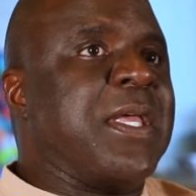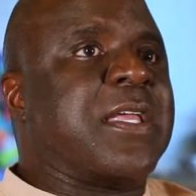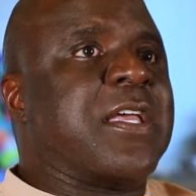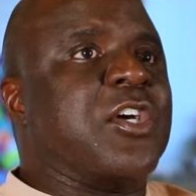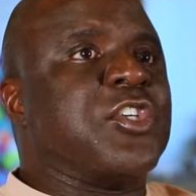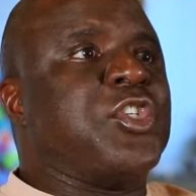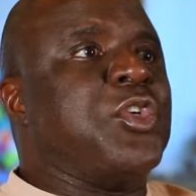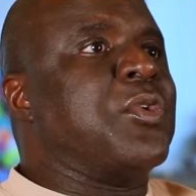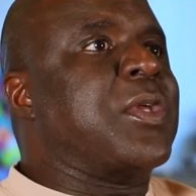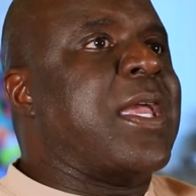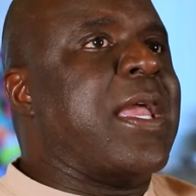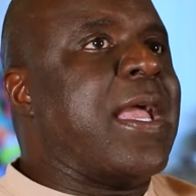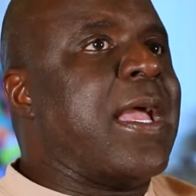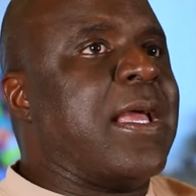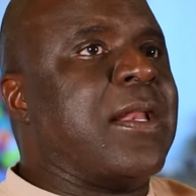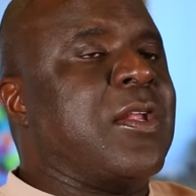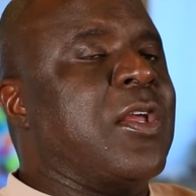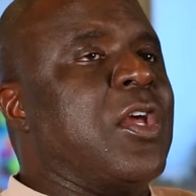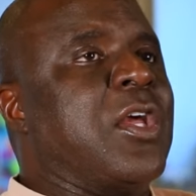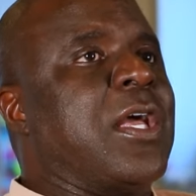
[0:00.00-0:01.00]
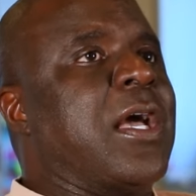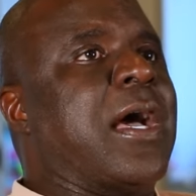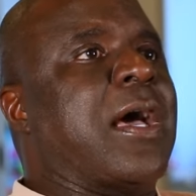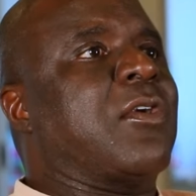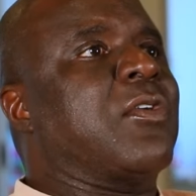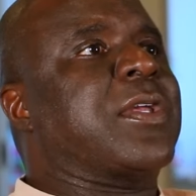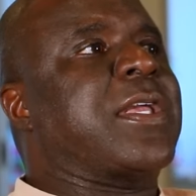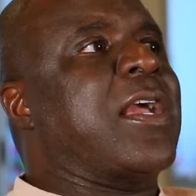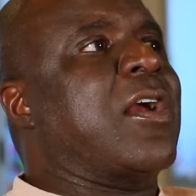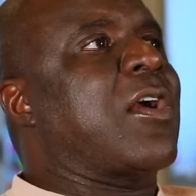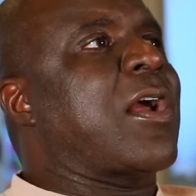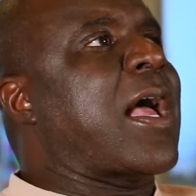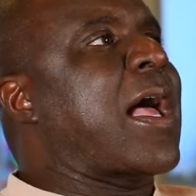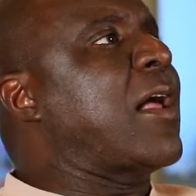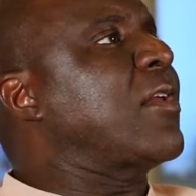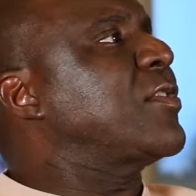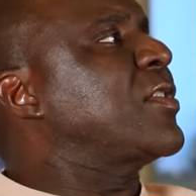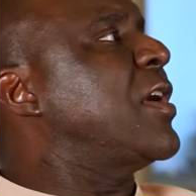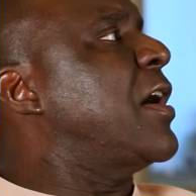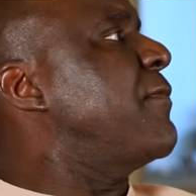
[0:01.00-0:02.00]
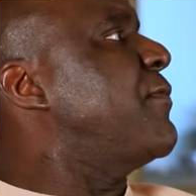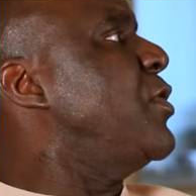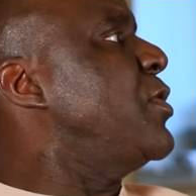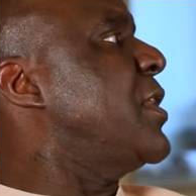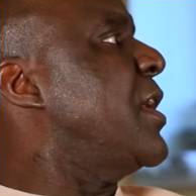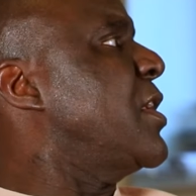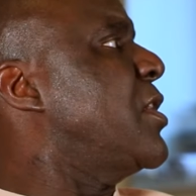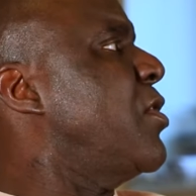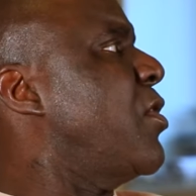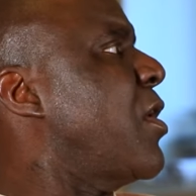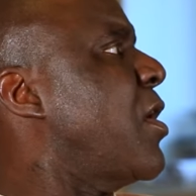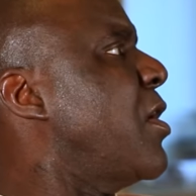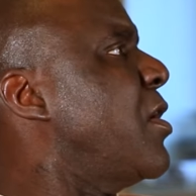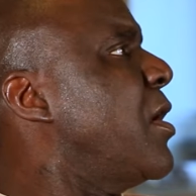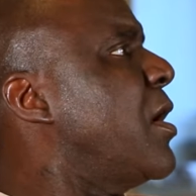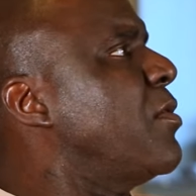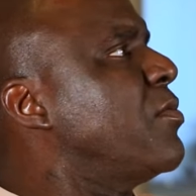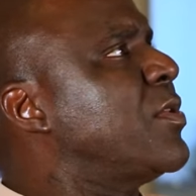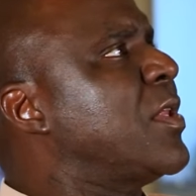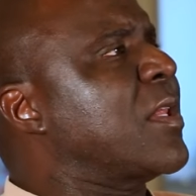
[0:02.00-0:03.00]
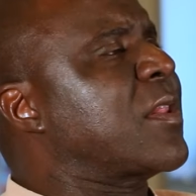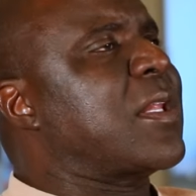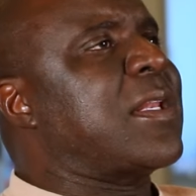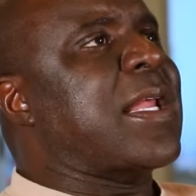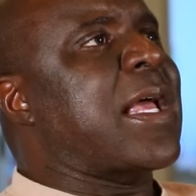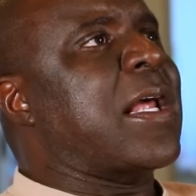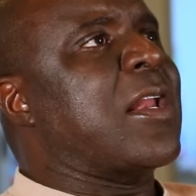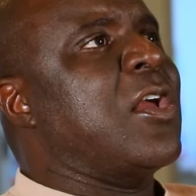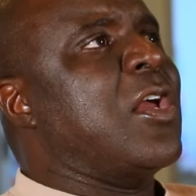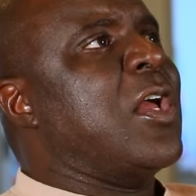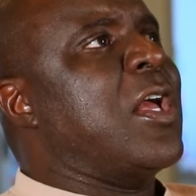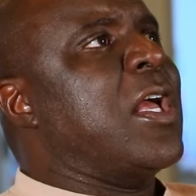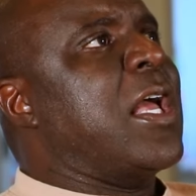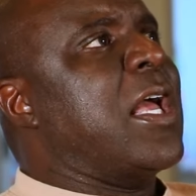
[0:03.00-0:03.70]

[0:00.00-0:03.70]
Because you can't, I don't care how tough you think you are, oh, this and that.